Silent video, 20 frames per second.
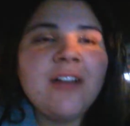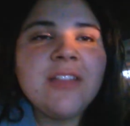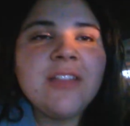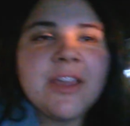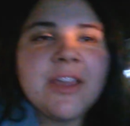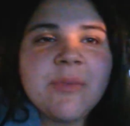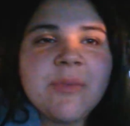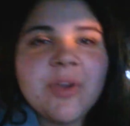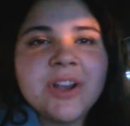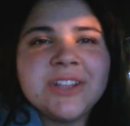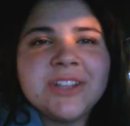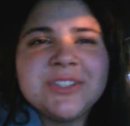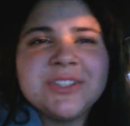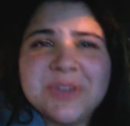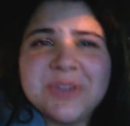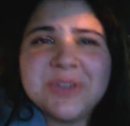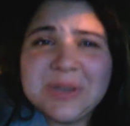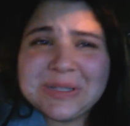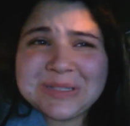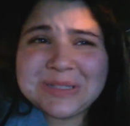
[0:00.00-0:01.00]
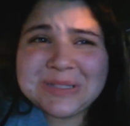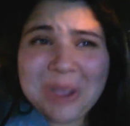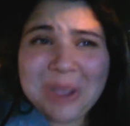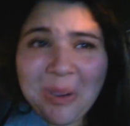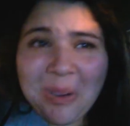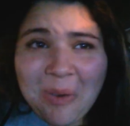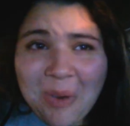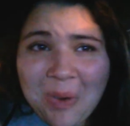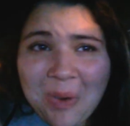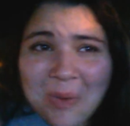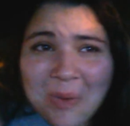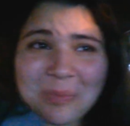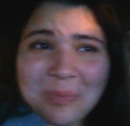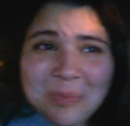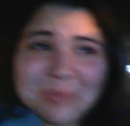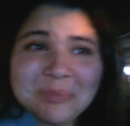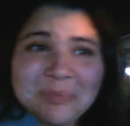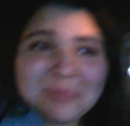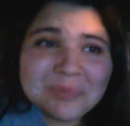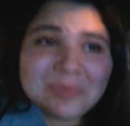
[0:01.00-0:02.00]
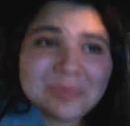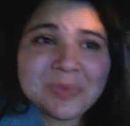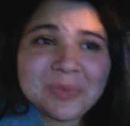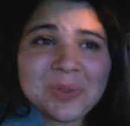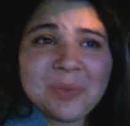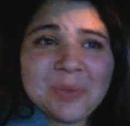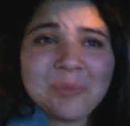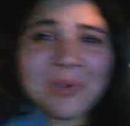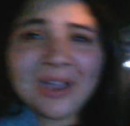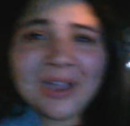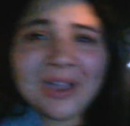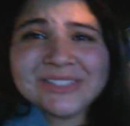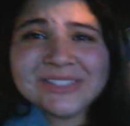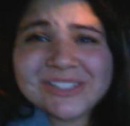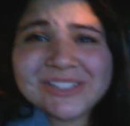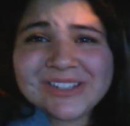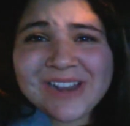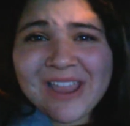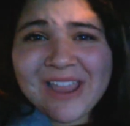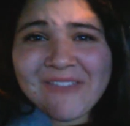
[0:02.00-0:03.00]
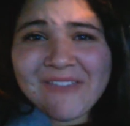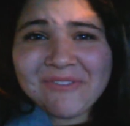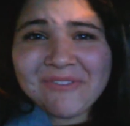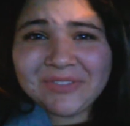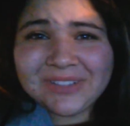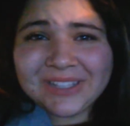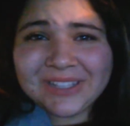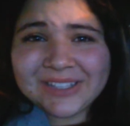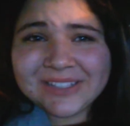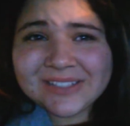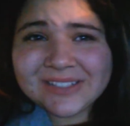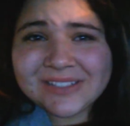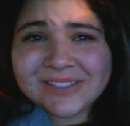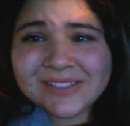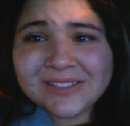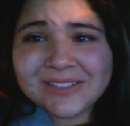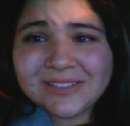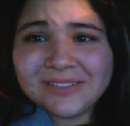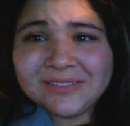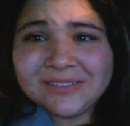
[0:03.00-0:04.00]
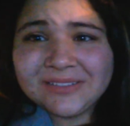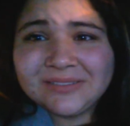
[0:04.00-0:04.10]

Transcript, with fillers: All I want to do is go home, watch Netflix.